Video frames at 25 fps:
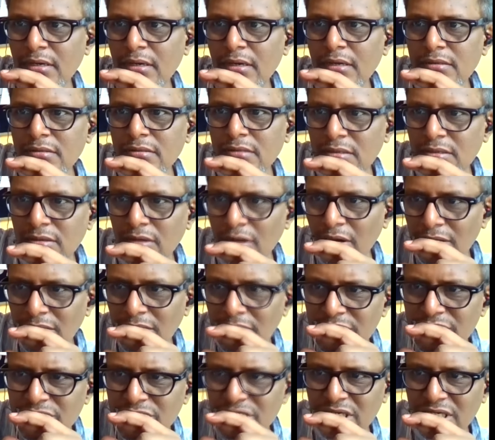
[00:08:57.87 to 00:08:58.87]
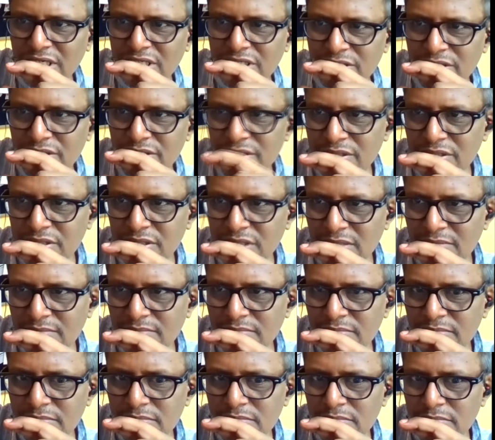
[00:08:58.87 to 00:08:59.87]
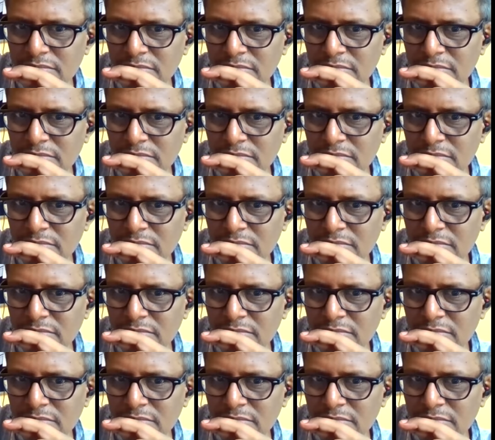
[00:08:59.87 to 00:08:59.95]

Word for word: The knowledge continuum